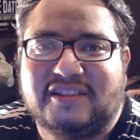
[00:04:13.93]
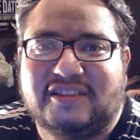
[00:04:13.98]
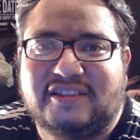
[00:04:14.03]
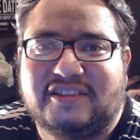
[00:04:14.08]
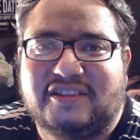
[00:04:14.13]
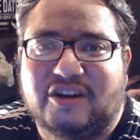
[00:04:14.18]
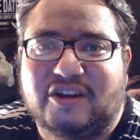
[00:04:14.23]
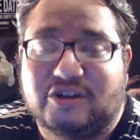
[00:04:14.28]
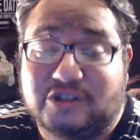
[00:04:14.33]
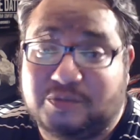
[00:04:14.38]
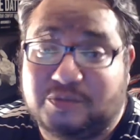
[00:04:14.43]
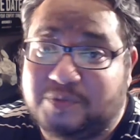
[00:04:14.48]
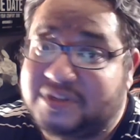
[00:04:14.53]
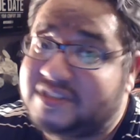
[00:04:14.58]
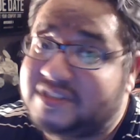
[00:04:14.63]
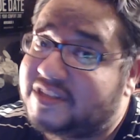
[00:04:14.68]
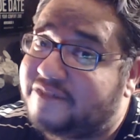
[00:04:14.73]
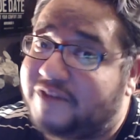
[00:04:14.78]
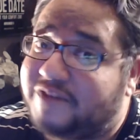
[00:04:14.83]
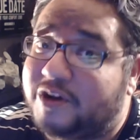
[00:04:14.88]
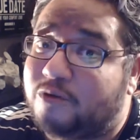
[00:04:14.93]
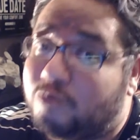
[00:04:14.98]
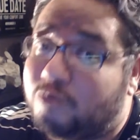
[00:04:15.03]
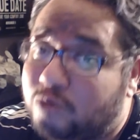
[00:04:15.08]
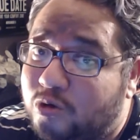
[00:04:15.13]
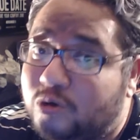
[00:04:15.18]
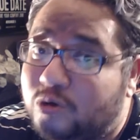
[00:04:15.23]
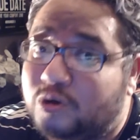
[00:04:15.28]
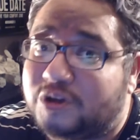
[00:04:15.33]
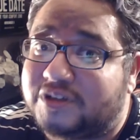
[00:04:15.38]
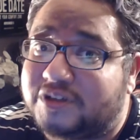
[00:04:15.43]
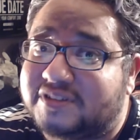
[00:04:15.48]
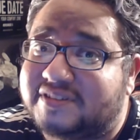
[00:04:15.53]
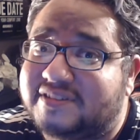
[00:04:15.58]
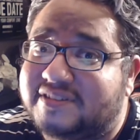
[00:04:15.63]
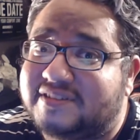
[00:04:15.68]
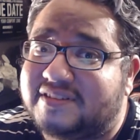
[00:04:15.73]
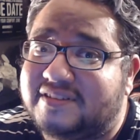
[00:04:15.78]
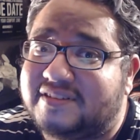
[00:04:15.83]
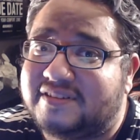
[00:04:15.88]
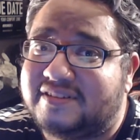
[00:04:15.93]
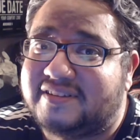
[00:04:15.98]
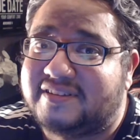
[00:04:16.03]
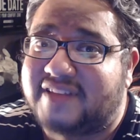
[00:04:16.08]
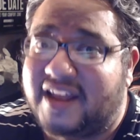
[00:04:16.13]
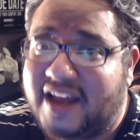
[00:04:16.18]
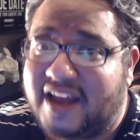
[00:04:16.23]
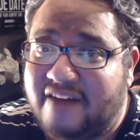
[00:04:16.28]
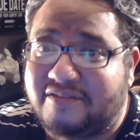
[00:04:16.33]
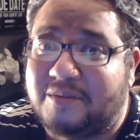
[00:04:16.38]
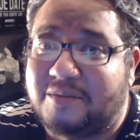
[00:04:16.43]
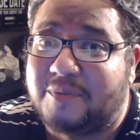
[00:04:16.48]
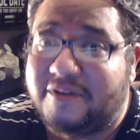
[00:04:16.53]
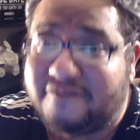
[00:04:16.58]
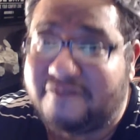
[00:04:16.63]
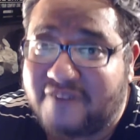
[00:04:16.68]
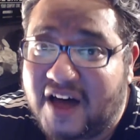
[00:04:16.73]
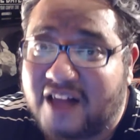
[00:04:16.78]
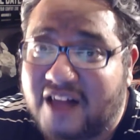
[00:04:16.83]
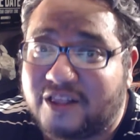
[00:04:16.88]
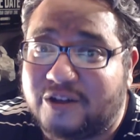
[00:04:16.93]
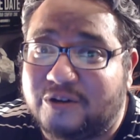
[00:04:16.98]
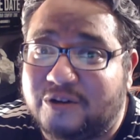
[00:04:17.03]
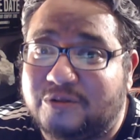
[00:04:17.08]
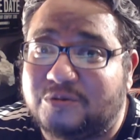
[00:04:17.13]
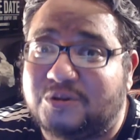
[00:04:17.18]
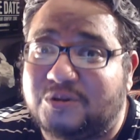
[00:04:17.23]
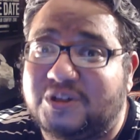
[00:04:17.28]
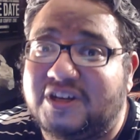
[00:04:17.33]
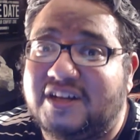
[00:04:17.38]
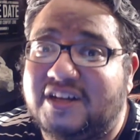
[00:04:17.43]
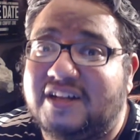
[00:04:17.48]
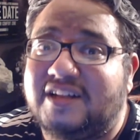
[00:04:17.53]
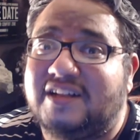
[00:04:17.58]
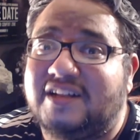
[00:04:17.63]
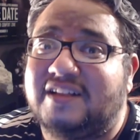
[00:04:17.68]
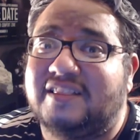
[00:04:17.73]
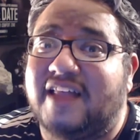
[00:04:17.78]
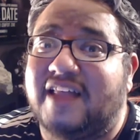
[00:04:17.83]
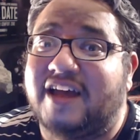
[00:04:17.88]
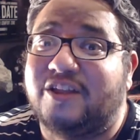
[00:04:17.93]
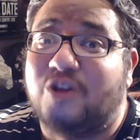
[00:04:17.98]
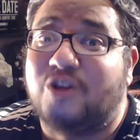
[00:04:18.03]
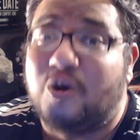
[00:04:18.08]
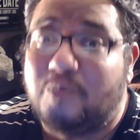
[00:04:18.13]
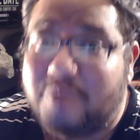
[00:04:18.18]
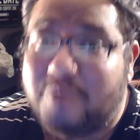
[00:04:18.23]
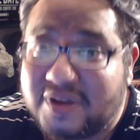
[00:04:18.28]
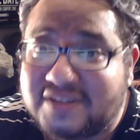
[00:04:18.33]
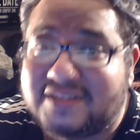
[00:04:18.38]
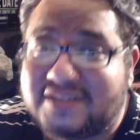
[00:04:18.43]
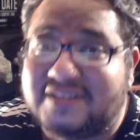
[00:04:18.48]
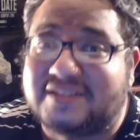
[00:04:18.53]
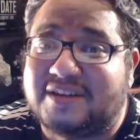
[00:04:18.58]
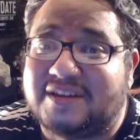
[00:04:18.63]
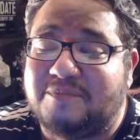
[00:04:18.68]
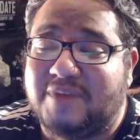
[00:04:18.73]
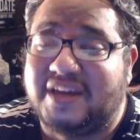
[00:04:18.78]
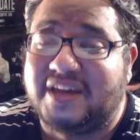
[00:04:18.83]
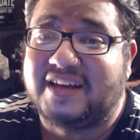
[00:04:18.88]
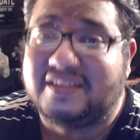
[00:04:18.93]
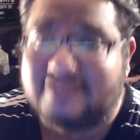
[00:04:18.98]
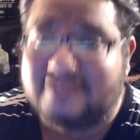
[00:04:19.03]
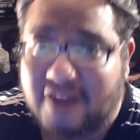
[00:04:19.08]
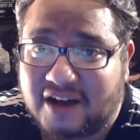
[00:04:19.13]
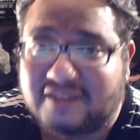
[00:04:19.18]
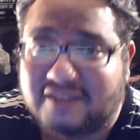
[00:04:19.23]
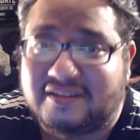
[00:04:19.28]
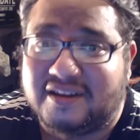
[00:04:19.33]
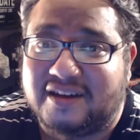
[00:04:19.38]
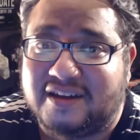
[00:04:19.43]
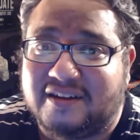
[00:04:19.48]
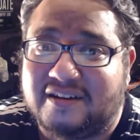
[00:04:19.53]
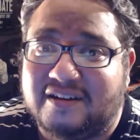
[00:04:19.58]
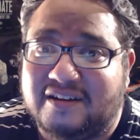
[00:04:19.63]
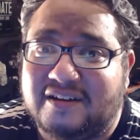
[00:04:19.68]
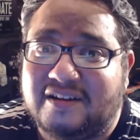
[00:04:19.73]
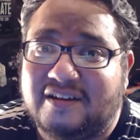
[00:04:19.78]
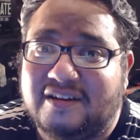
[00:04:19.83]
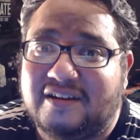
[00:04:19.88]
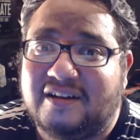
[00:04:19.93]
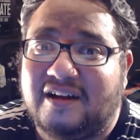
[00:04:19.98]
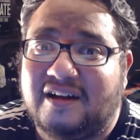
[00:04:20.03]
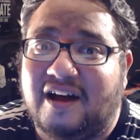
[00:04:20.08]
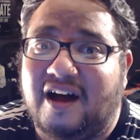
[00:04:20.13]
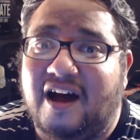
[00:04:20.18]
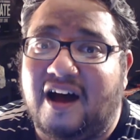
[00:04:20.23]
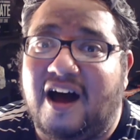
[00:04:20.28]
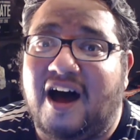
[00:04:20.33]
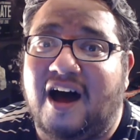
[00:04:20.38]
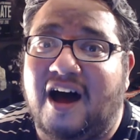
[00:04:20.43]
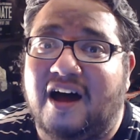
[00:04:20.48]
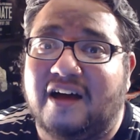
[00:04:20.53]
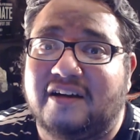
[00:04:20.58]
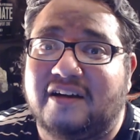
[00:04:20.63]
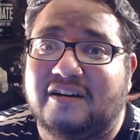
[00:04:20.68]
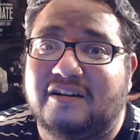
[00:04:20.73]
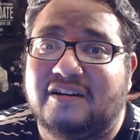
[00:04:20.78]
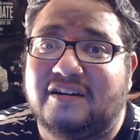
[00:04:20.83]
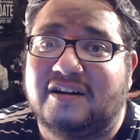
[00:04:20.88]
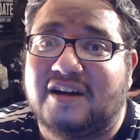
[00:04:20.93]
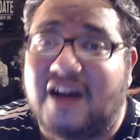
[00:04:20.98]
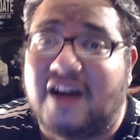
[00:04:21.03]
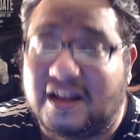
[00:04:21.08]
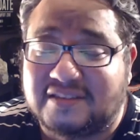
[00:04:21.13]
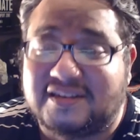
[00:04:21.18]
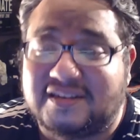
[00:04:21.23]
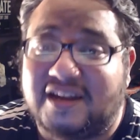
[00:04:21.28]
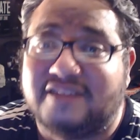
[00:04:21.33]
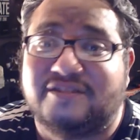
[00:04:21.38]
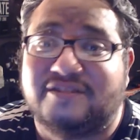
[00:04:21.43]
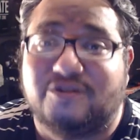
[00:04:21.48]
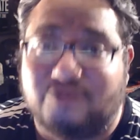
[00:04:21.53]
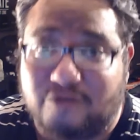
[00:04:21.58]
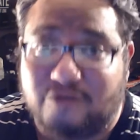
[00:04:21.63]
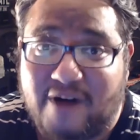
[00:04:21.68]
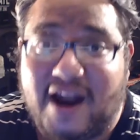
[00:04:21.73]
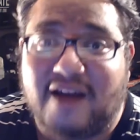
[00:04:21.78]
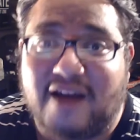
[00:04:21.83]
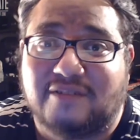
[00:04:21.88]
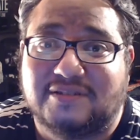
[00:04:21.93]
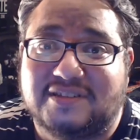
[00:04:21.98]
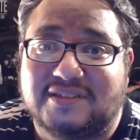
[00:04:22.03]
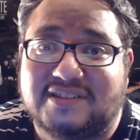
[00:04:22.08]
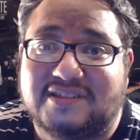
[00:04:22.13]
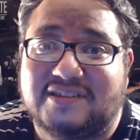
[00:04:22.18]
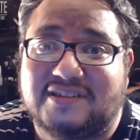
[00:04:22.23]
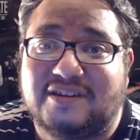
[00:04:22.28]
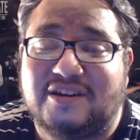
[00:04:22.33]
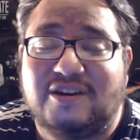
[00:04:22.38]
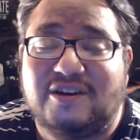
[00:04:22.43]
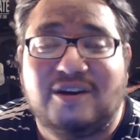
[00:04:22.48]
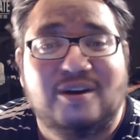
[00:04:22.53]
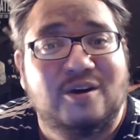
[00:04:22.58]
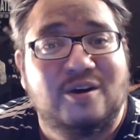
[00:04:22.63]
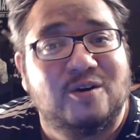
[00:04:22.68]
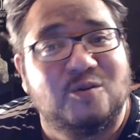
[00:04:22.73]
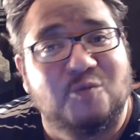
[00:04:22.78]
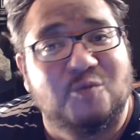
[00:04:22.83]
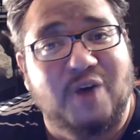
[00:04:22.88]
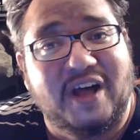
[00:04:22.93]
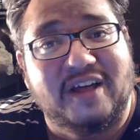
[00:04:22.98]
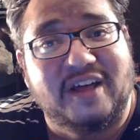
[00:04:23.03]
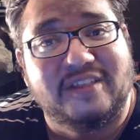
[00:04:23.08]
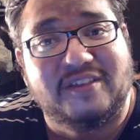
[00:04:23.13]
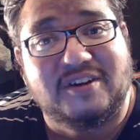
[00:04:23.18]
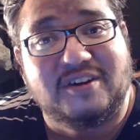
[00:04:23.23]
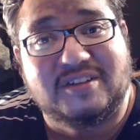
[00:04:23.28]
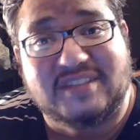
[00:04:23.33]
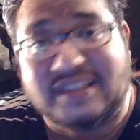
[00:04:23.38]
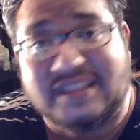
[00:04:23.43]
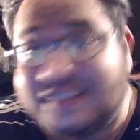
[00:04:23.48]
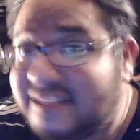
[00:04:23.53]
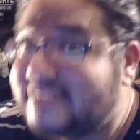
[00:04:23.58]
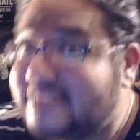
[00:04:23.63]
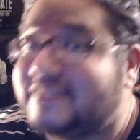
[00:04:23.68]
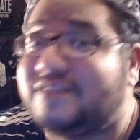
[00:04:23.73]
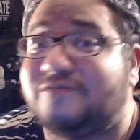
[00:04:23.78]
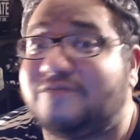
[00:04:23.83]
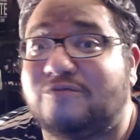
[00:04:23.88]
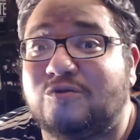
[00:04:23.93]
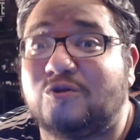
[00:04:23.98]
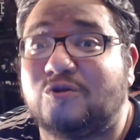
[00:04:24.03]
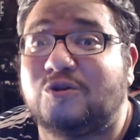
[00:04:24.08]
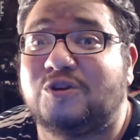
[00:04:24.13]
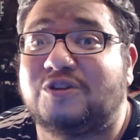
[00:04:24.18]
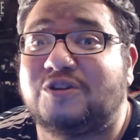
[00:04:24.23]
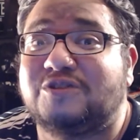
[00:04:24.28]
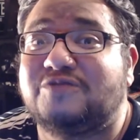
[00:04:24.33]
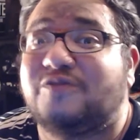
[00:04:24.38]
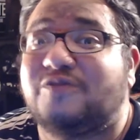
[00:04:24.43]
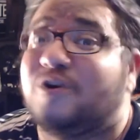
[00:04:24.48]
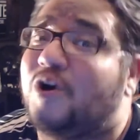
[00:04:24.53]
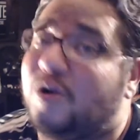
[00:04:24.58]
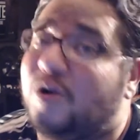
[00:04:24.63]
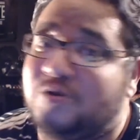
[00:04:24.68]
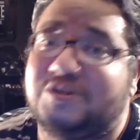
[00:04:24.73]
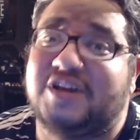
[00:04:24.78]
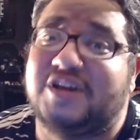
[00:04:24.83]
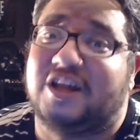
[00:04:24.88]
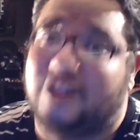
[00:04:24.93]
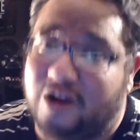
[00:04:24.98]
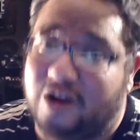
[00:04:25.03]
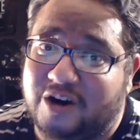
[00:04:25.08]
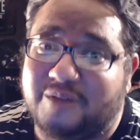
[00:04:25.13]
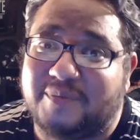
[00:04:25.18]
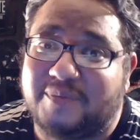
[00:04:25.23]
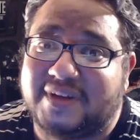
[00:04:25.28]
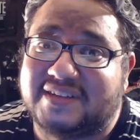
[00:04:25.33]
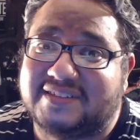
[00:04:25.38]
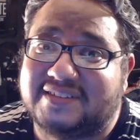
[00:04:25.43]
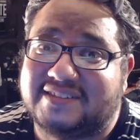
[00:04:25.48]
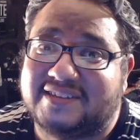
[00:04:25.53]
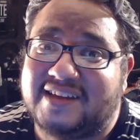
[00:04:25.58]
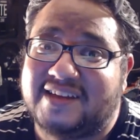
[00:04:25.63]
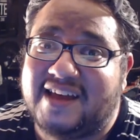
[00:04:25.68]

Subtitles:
there's specific rules that have to be followed, like no business can be conducted on continental grounds. Well, there's a list of rules for Hotel Artemis.